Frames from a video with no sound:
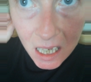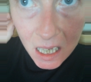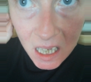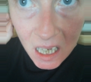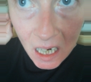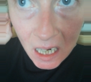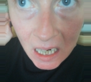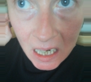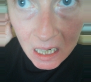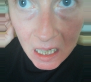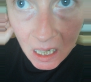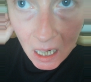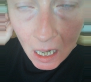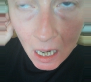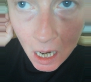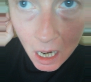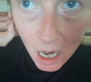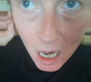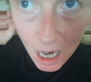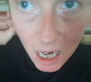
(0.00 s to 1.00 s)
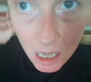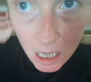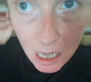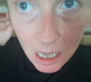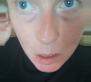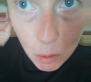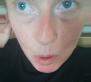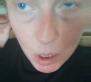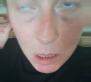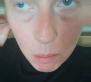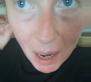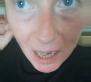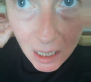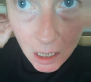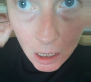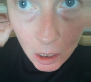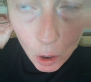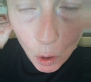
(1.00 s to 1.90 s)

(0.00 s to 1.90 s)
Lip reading: disrespecting COVID-19